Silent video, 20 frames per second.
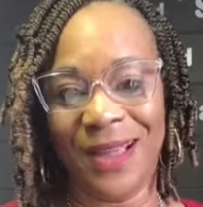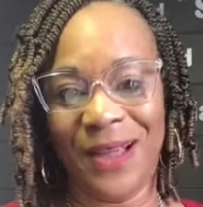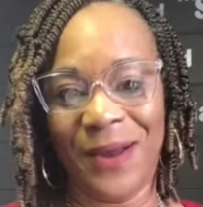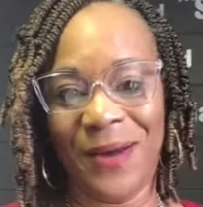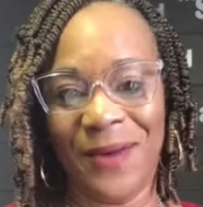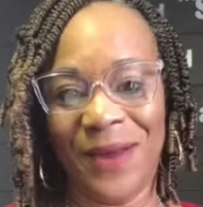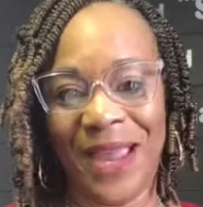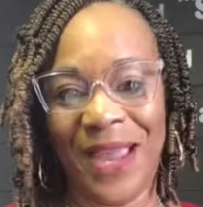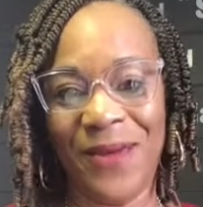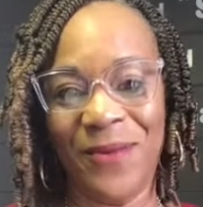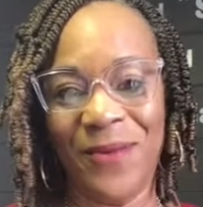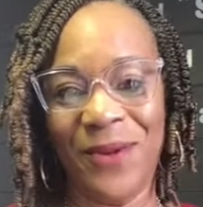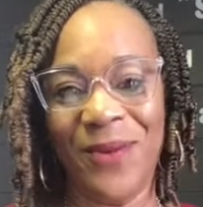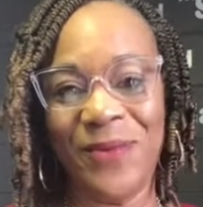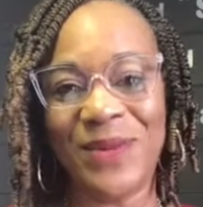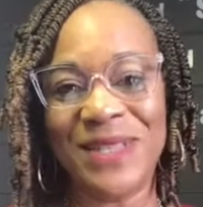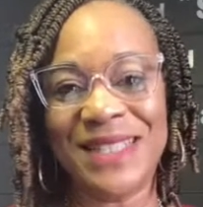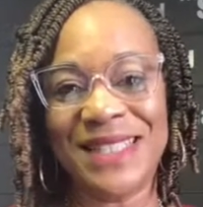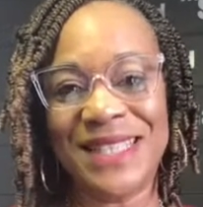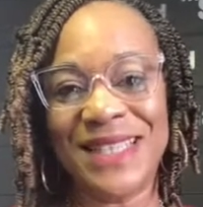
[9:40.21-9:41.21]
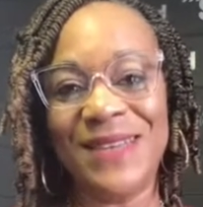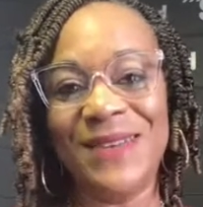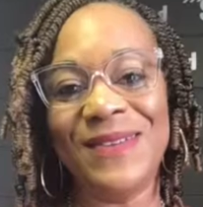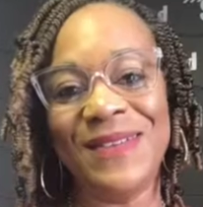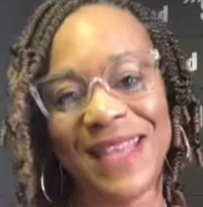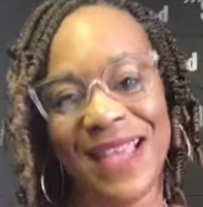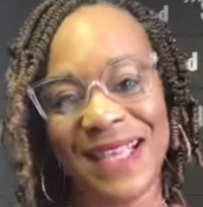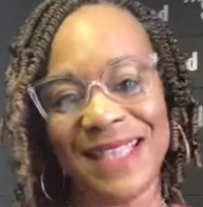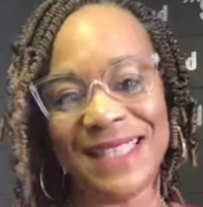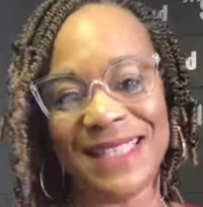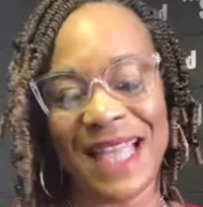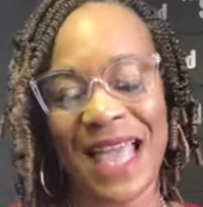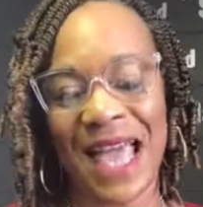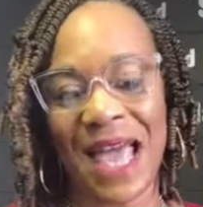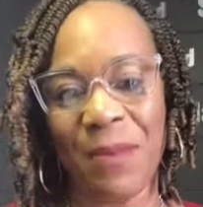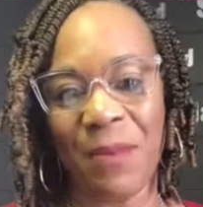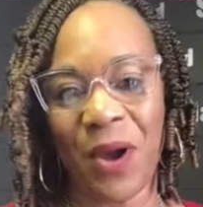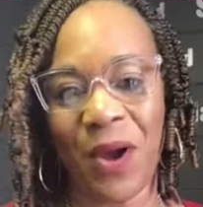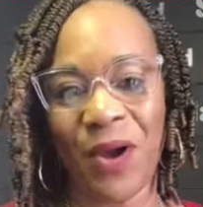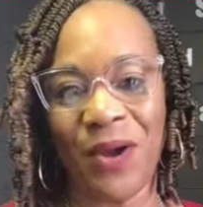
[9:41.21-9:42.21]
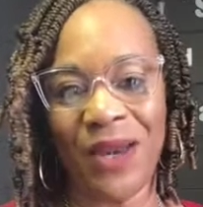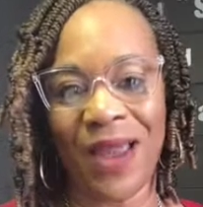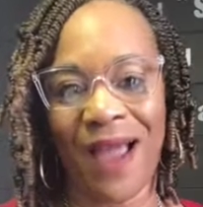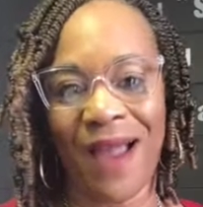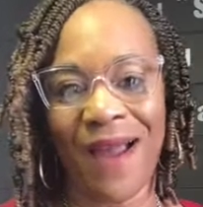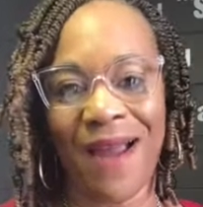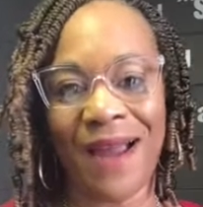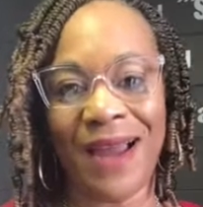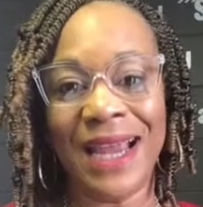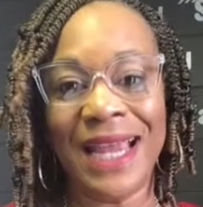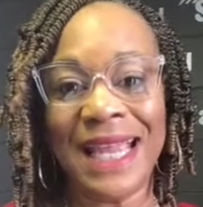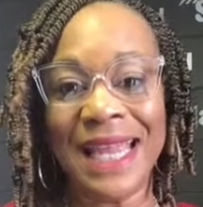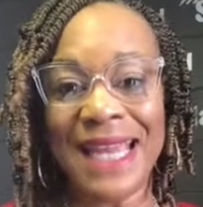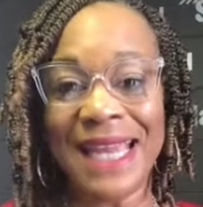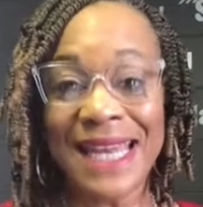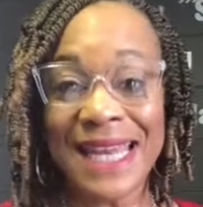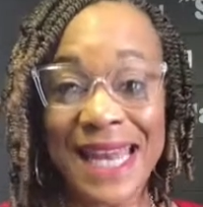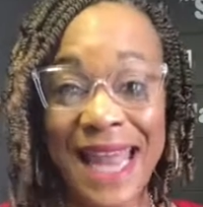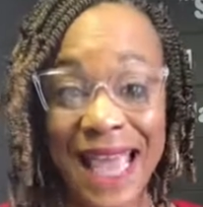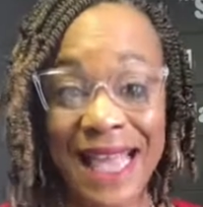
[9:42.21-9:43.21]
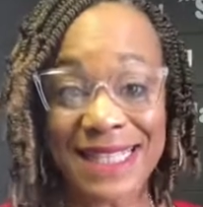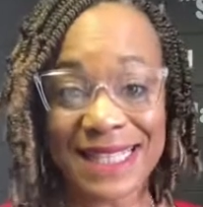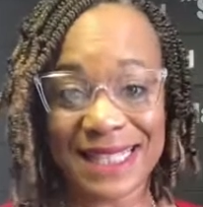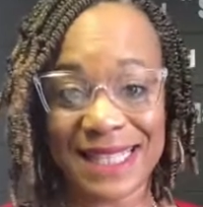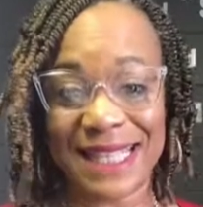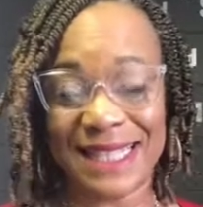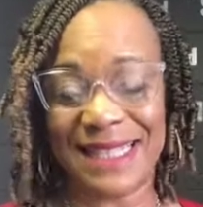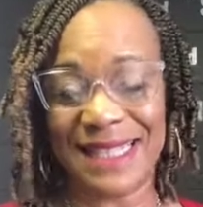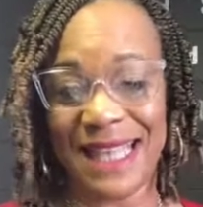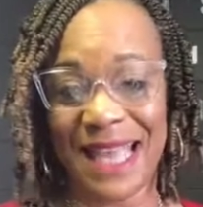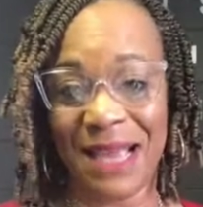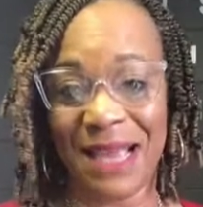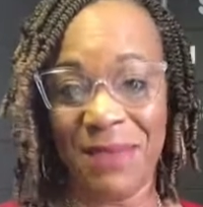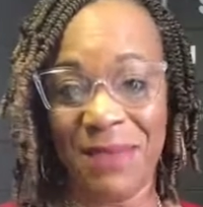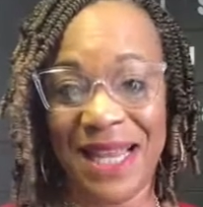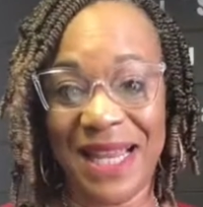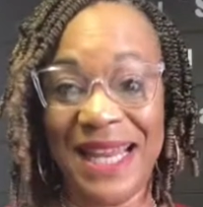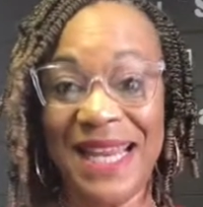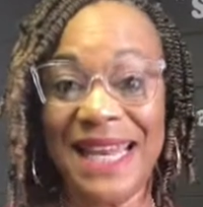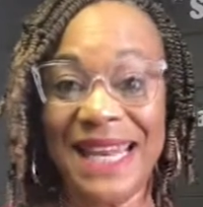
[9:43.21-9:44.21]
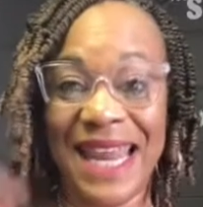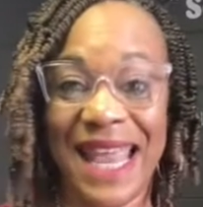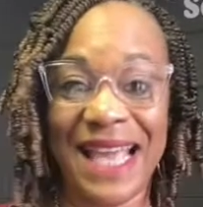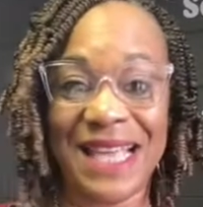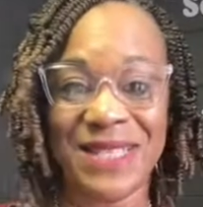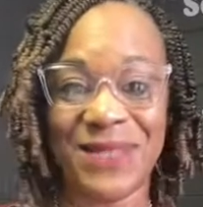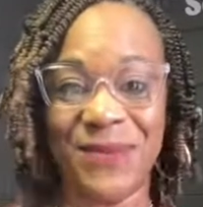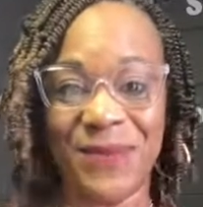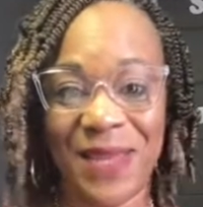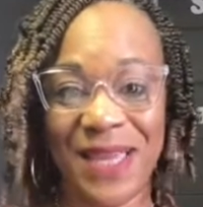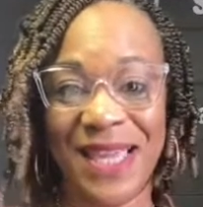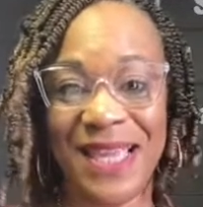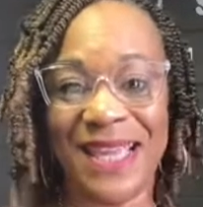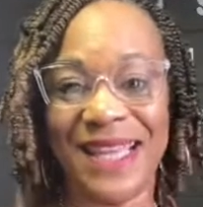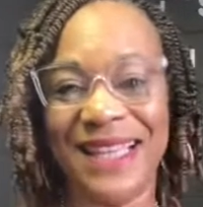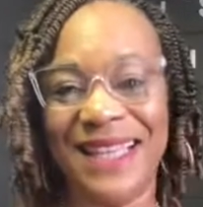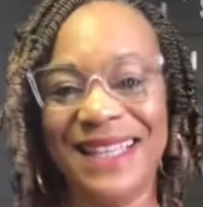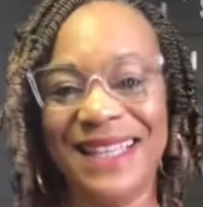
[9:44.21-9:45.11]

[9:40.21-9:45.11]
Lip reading: All right. We will see you next time on our next segment next week